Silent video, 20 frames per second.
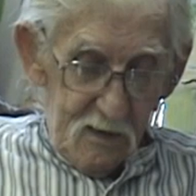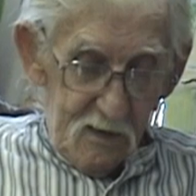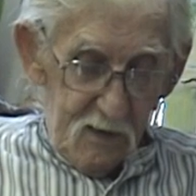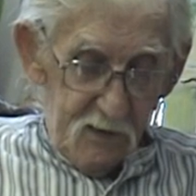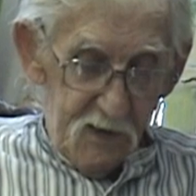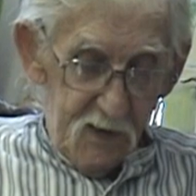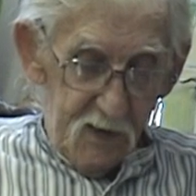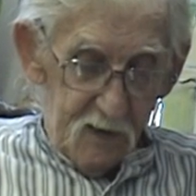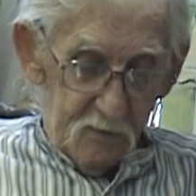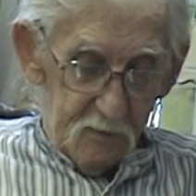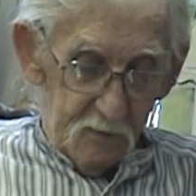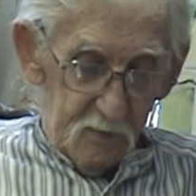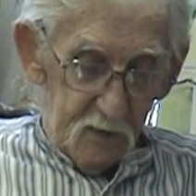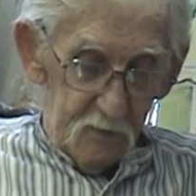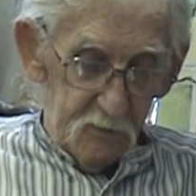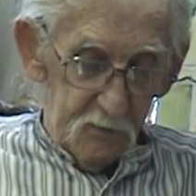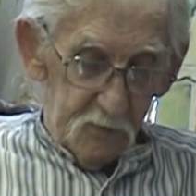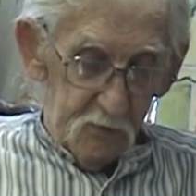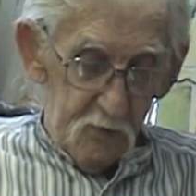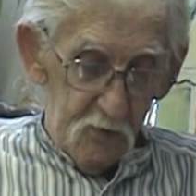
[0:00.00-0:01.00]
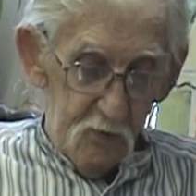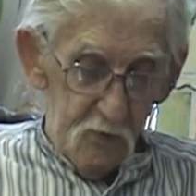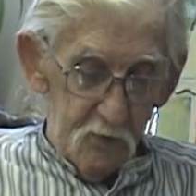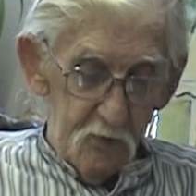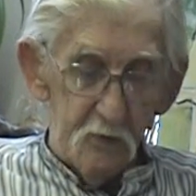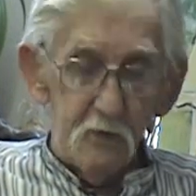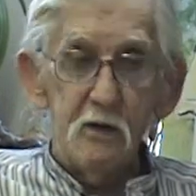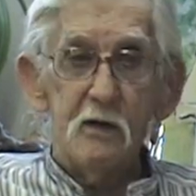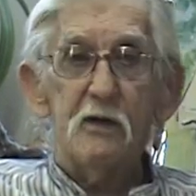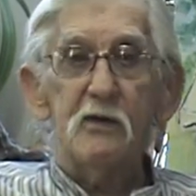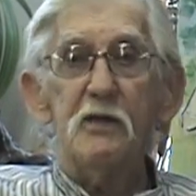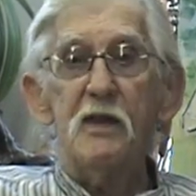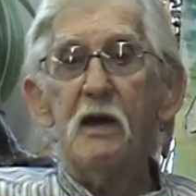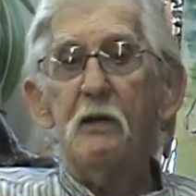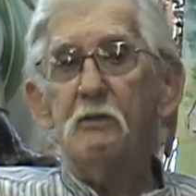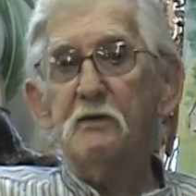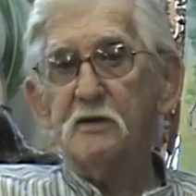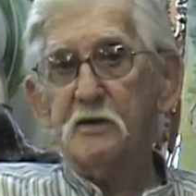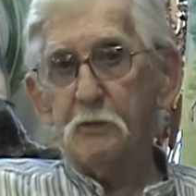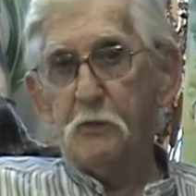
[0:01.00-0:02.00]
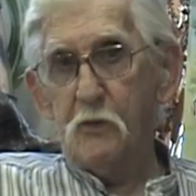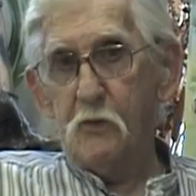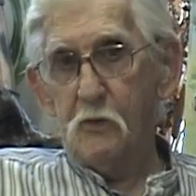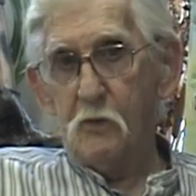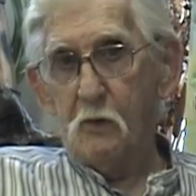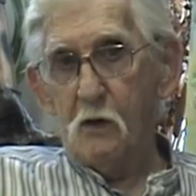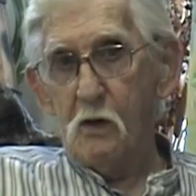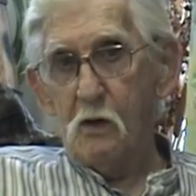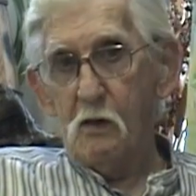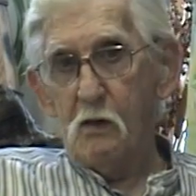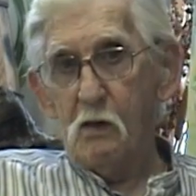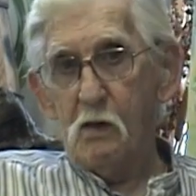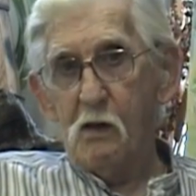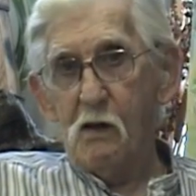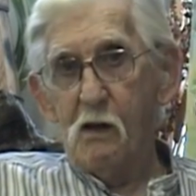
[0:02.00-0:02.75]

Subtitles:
And then on the corner, that was a pool hall.